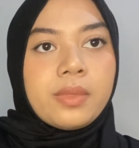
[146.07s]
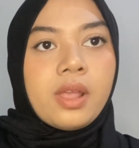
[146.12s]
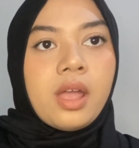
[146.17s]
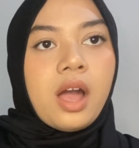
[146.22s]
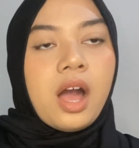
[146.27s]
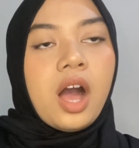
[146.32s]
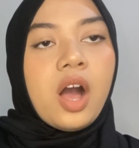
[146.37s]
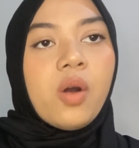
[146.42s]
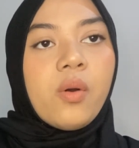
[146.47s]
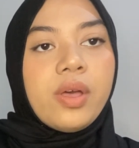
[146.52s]

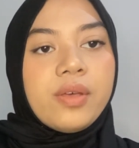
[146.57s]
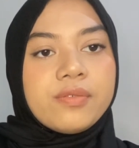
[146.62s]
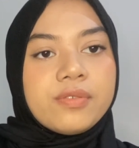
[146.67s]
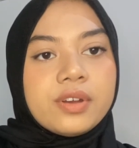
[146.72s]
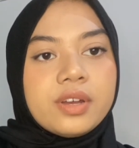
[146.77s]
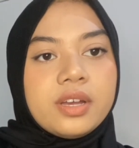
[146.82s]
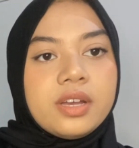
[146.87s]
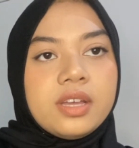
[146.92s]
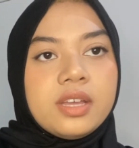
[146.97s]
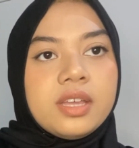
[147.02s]

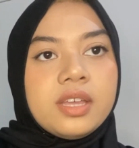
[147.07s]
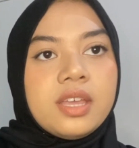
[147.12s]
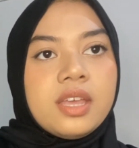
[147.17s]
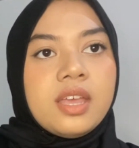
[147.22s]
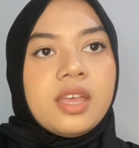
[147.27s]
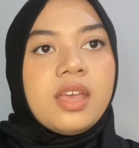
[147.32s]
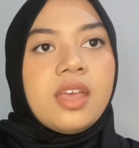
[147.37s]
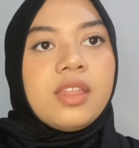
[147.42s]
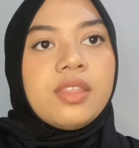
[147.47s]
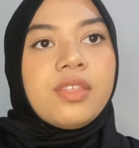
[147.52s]
However,
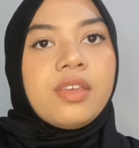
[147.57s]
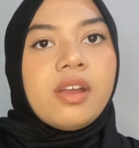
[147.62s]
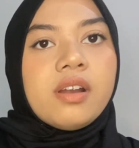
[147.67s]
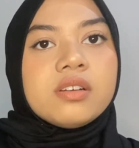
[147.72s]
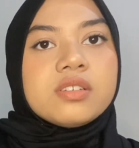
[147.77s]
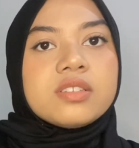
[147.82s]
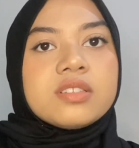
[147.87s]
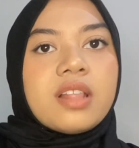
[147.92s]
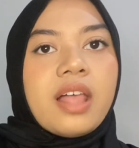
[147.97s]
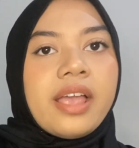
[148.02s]
they are
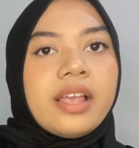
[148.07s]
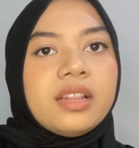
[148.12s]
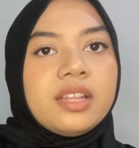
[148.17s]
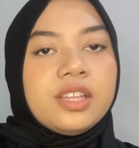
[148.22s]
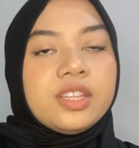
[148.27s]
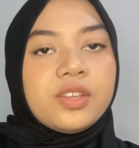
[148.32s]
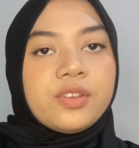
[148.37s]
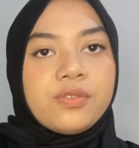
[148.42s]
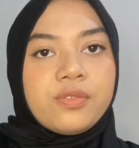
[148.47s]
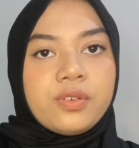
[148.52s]
slightly
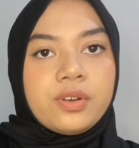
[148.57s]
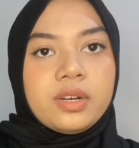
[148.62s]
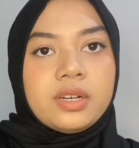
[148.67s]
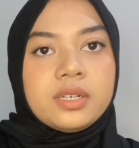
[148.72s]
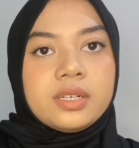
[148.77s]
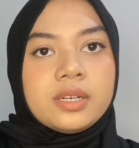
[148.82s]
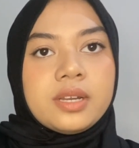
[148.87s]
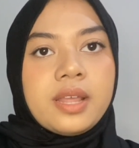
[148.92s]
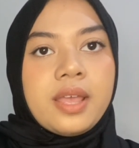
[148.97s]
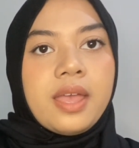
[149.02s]

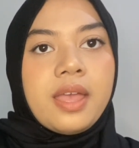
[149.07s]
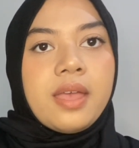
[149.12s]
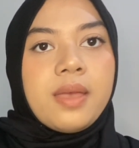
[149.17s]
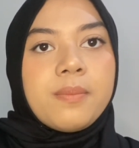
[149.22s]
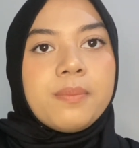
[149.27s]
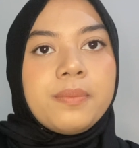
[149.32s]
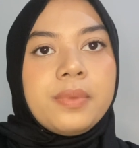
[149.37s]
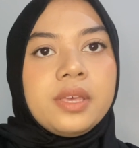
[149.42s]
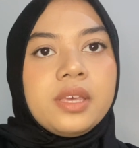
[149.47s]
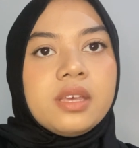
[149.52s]
different
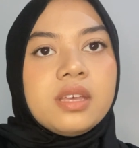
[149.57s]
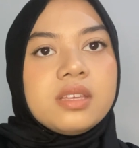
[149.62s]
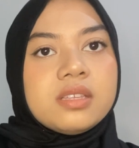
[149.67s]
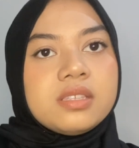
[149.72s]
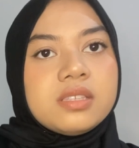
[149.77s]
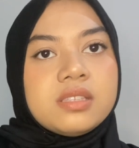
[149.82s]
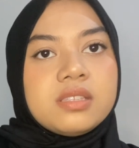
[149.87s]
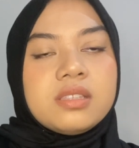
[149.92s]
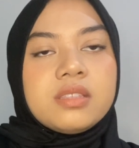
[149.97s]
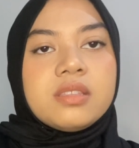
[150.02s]

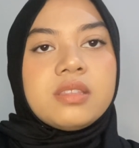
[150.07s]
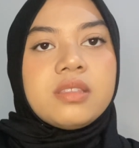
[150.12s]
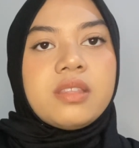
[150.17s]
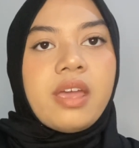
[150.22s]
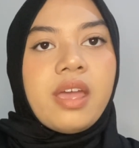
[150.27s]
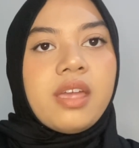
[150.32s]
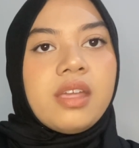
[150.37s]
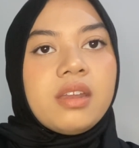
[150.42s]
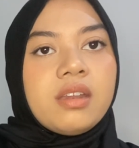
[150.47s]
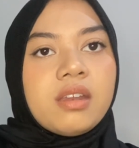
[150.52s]
because
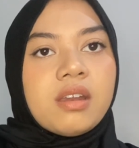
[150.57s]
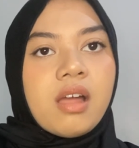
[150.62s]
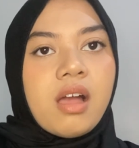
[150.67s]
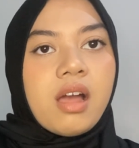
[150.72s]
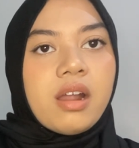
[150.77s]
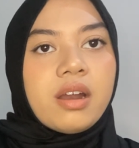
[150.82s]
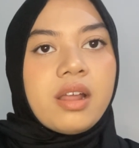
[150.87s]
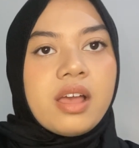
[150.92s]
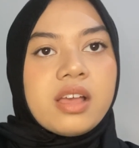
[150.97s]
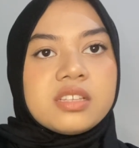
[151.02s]
they're
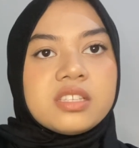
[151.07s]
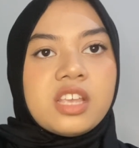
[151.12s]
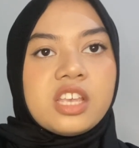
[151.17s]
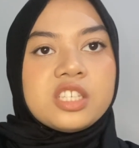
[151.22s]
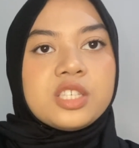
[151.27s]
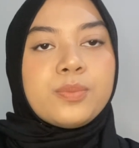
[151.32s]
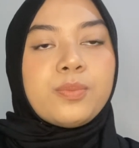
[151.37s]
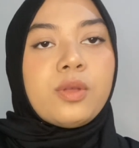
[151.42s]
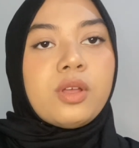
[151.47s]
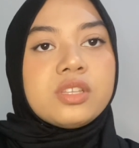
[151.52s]
not as
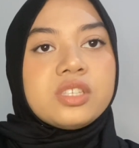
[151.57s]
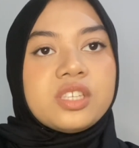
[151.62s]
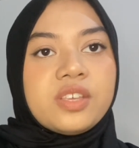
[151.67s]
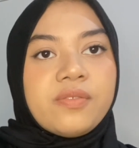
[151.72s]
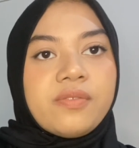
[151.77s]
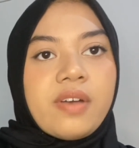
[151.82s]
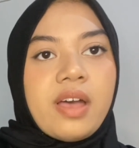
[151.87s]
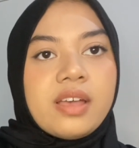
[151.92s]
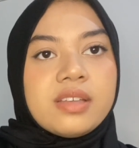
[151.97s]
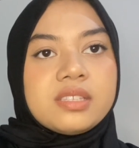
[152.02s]

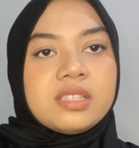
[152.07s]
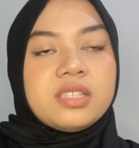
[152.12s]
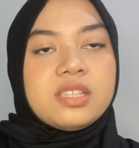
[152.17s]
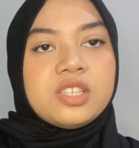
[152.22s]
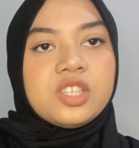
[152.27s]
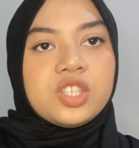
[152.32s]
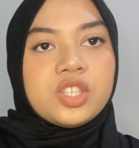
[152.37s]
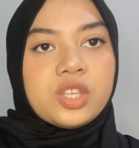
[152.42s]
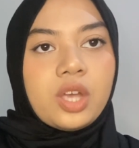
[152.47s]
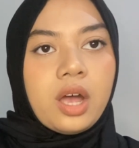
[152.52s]
explosive as the
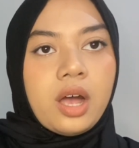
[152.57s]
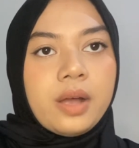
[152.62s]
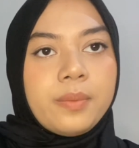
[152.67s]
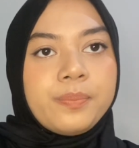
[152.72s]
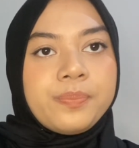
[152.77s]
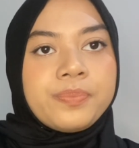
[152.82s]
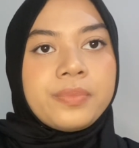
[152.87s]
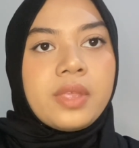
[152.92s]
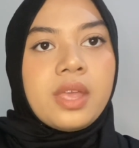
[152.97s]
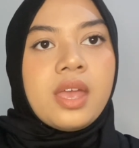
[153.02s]
stop.
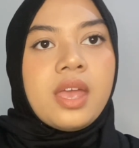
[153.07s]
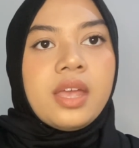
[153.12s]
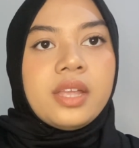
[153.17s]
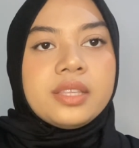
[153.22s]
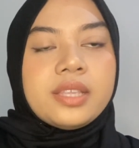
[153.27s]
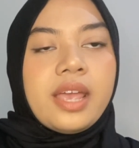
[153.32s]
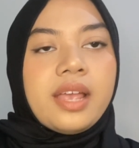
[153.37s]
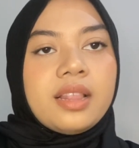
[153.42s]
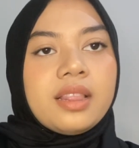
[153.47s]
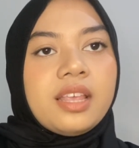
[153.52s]

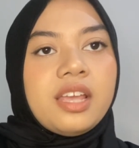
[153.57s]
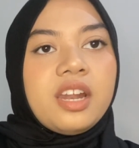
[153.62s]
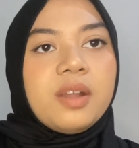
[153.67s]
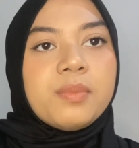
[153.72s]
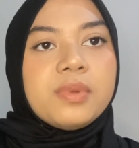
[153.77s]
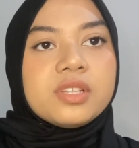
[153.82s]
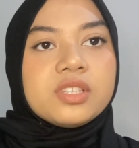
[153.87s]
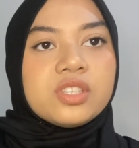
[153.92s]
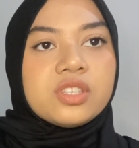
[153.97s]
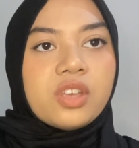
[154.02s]
They're a little
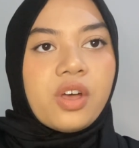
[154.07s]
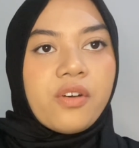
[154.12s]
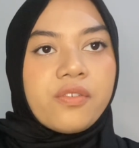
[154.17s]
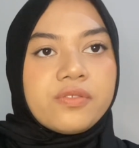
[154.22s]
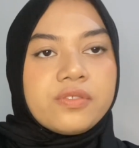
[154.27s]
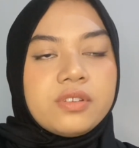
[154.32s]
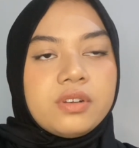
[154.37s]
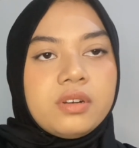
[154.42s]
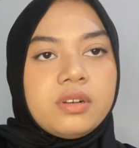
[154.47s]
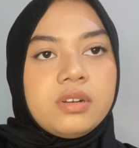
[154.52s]
bit
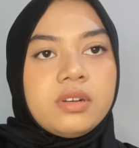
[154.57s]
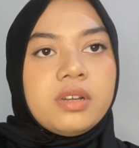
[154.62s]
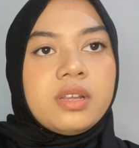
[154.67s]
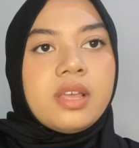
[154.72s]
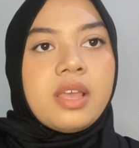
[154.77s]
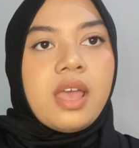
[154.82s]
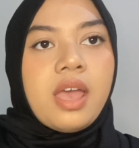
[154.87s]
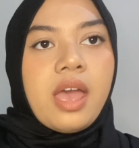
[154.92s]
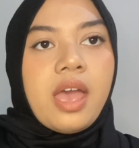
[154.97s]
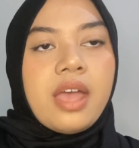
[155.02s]
softer,
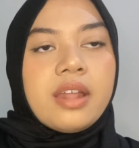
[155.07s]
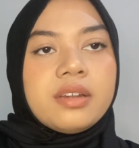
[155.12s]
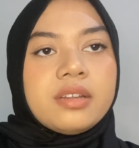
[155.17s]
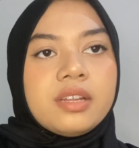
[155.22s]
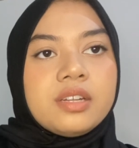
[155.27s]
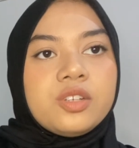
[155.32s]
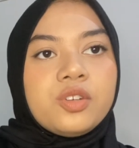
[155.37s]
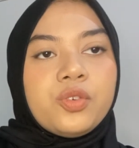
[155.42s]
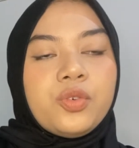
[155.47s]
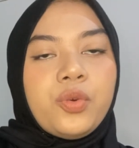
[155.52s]
and
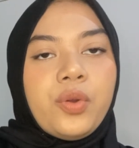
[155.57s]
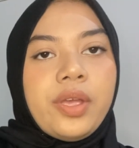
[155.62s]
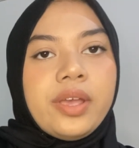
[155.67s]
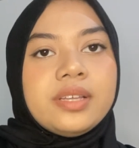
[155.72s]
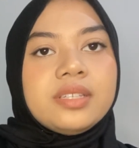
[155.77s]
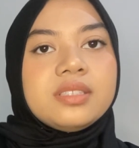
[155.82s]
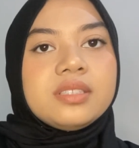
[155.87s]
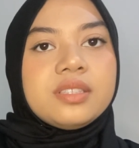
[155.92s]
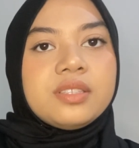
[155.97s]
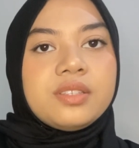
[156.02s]
that
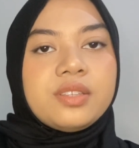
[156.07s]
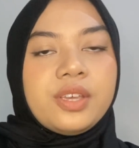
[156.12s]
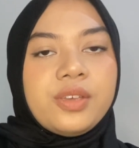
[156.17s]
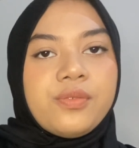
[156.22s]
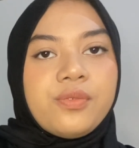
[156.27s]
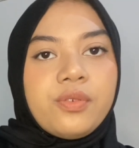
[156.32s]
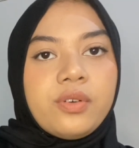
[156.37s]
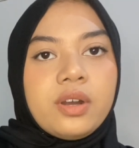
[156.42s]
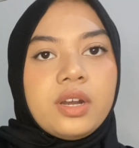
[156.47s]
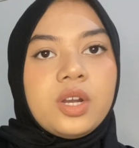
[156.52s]
create
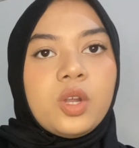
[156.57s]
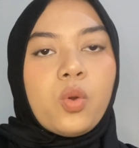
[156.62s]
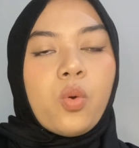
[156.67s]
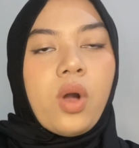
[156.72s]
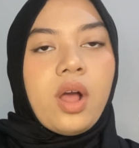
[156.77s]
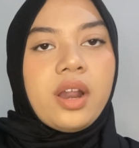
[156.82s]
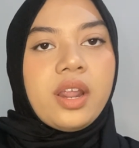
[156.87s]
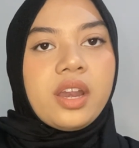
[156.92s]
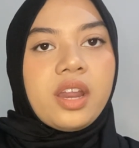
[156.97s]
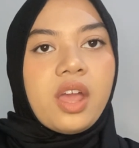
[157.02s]
different
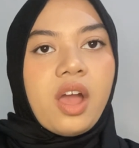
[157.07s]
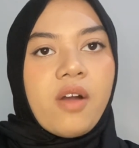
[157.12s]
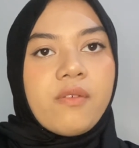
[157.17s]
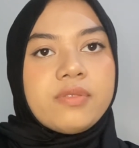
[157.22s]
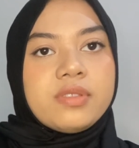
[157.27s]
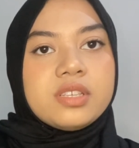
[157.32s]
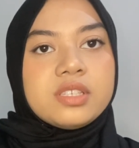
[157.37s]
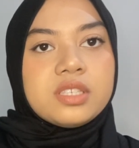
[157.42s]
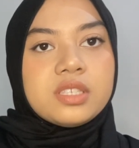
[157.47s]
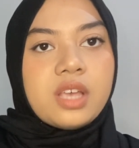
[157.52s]
quality of
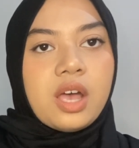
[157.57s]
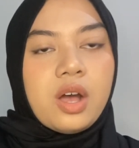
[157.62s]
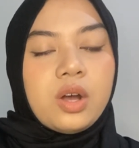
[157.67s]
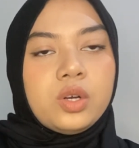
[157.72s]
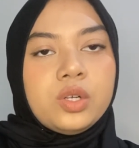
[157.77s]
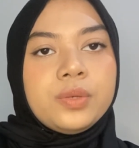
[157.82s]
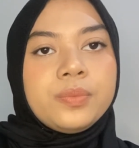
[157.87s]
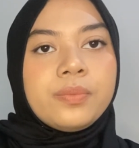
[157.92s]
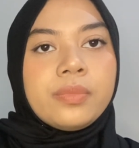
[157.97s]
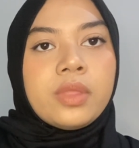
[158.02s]
the
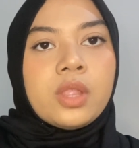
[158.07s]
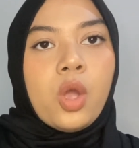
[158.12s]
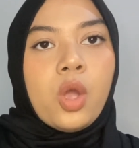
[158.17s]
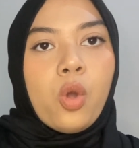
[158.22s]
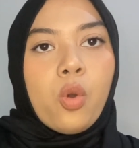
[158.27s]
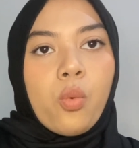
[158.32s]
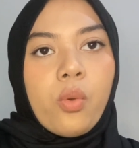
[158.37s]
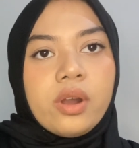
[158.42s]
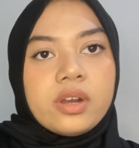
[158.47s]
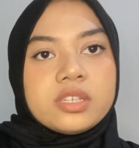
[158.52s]
sound,
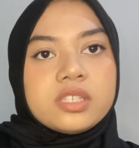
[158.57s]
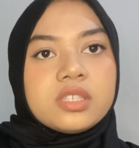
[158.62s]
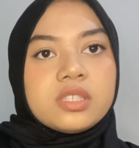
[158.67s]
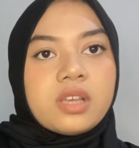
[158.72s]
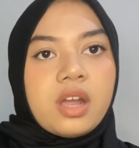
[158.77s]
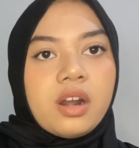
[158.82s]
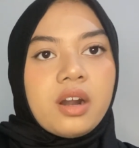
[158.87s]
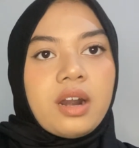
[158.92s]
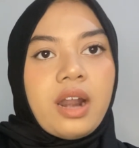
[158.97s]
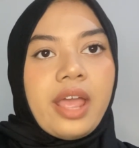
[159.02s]
where
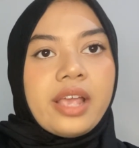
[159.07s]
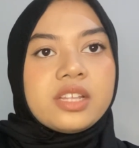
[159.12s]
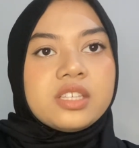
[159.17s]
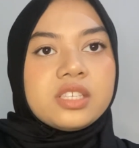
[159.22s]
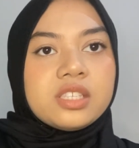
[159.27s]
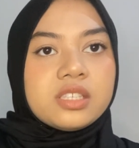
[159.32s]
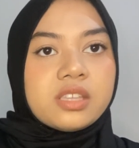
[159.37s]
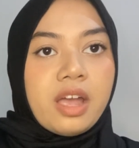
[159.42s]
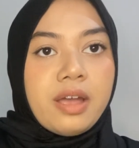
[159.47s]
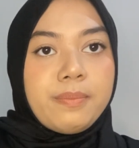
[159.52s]
start like
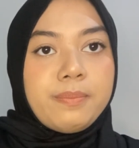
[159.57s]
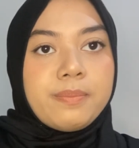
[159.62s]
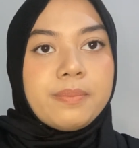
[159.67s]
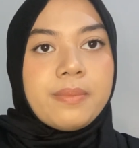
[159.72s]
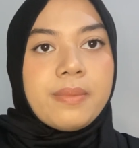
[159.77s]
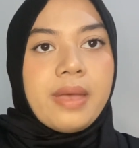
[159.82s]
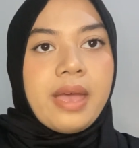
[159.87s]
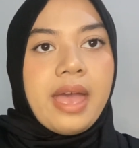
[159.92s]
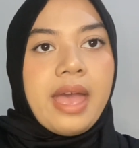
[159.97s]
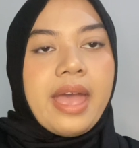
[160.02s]
stop
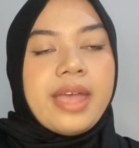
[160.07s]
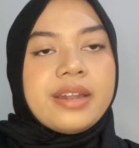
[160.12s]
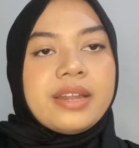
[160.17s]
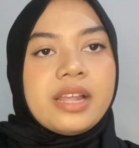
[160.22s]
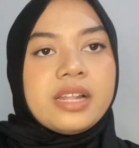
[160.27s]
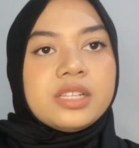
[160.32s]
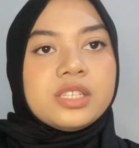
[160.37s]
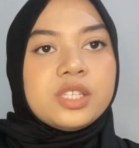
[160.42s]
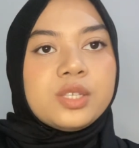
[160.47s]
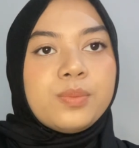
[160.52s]
and
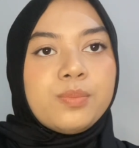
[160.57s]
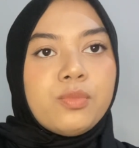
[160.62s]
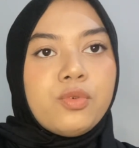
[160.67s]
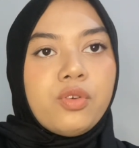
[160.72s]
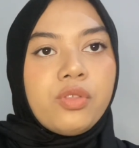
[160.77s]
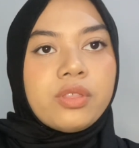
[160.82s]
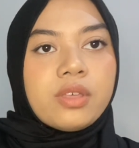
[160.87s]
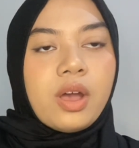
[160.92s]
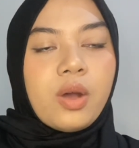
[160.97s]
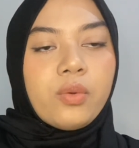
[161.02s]
then
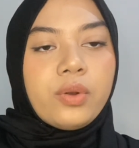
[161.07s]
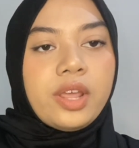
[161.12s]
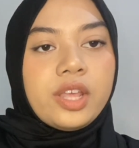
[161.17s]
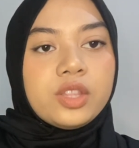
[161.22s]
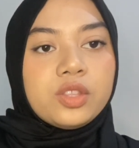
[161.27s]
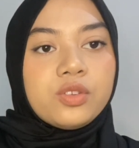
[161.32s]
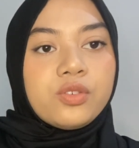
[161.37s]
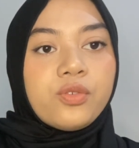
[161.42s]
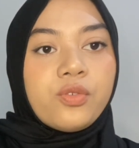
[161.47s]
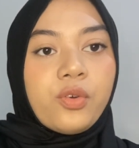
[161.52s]
smooth out
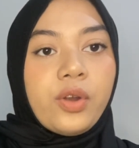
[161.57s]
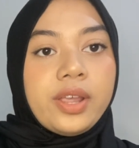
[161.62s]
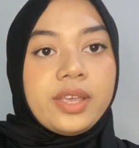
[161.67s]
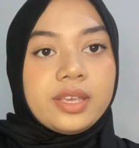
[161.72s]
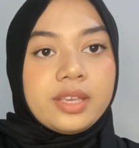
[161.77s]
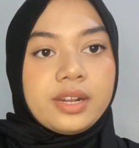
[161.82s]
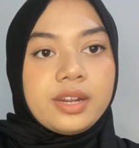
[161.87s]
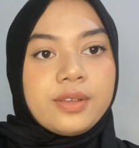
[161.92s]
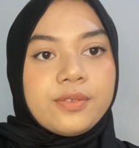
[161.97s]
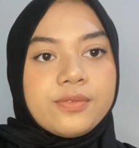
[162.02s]
into
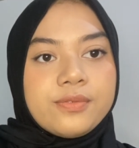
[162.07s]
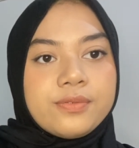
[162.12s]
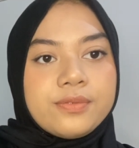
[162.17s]
fricative.